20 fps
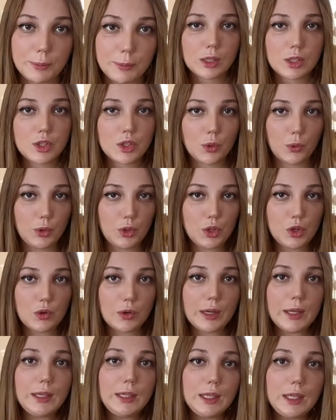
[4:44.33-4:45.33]
So your
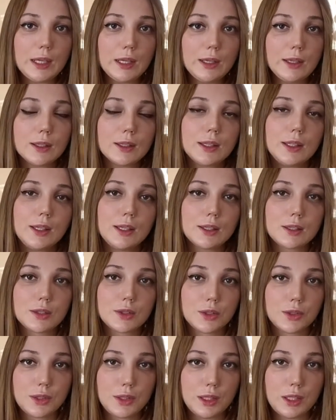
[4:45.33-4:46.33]
idea is
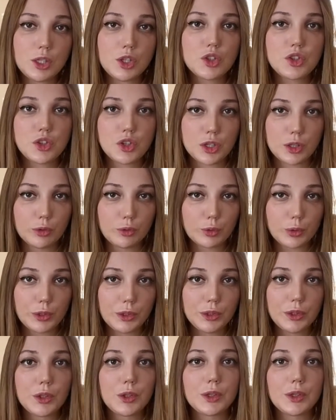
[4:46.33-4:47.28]
to teach children